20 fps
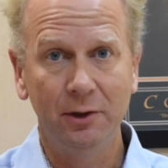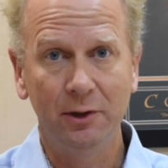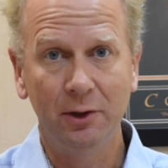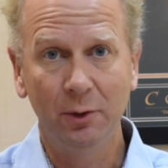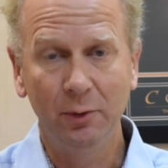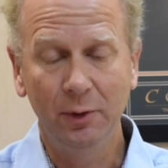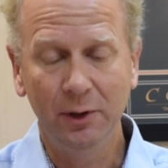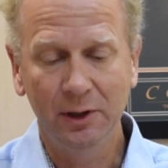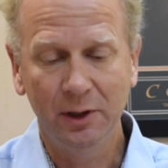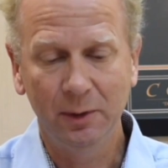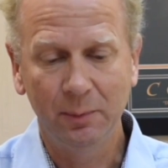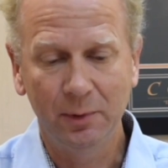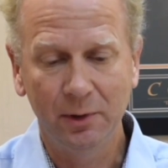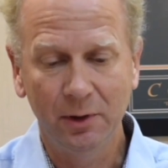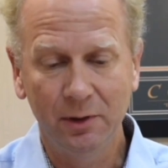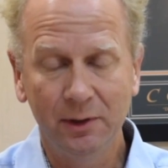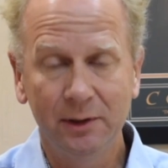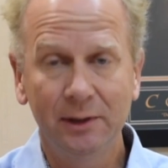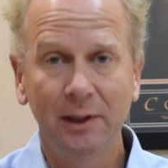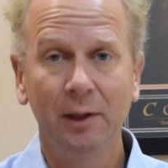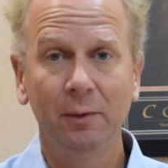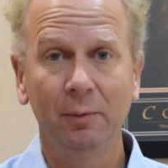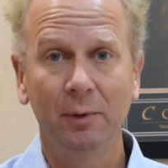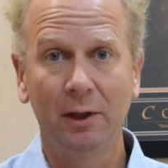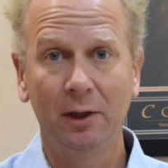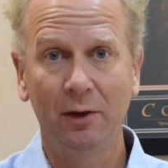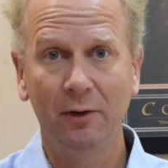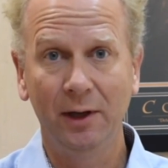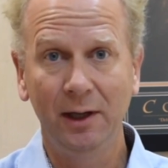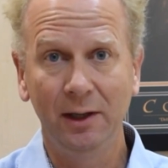during the project, that
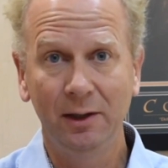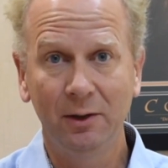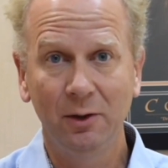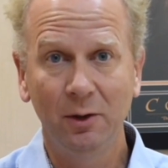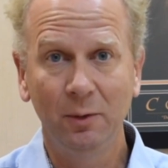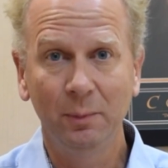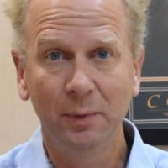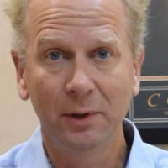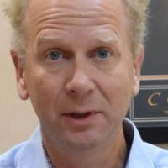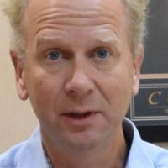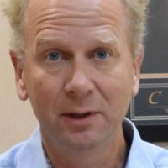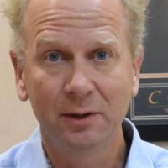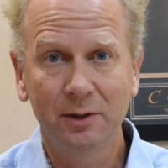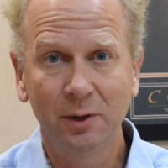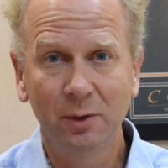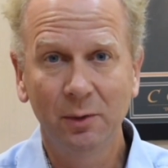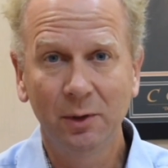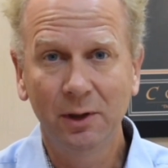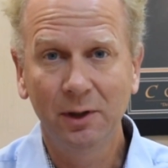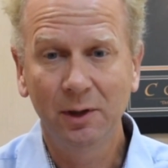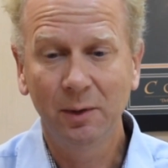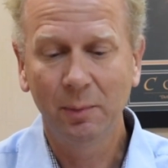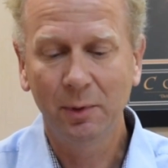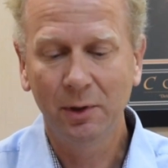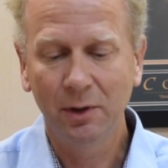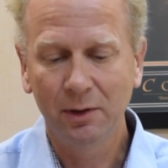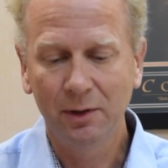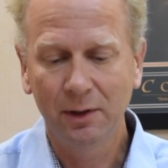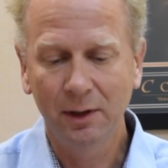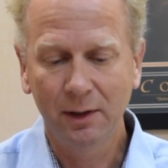we create competence during the
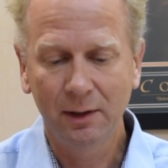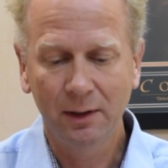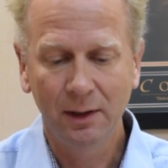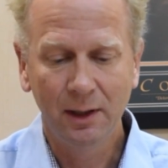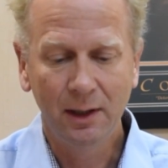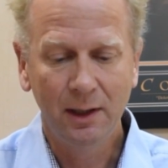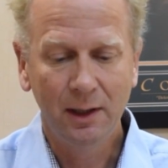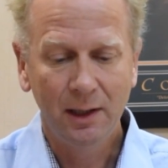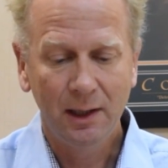project,